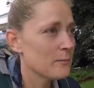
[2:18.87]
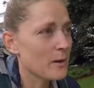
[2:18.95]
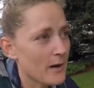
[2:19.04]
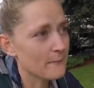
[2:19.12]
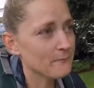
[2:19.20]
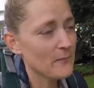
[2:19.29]

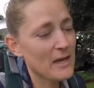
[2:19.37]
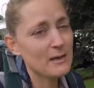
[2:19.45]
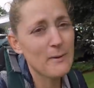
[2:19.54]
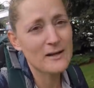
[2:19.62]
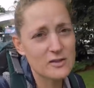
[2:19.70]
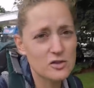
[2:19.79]
But
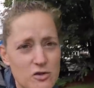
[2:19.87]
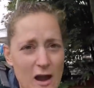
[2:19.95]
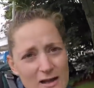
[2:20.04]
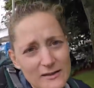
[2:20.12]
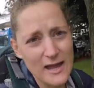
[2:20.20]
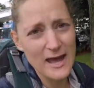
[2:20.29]
heading back to the
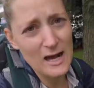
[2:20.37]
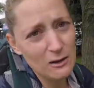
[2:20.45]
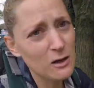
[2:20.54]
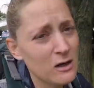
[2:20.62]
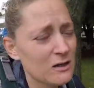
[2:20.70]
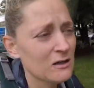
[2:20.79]
trail now,
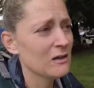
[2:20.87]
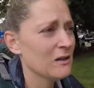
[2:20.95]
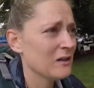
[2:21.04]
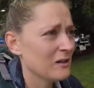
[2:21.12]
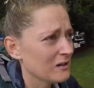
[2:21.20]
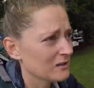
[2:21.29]

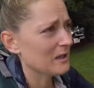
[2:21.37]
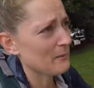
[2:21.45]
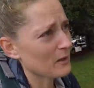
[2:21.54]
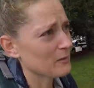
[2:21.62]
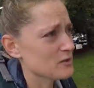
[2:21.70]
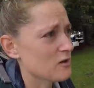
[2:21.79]
get
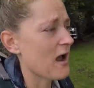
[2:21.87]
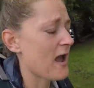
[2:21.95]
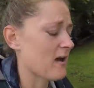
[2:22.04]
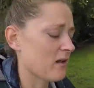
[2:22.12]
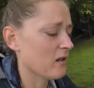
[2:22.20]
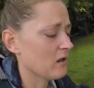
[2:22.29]
back on the
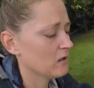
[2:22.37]
trail,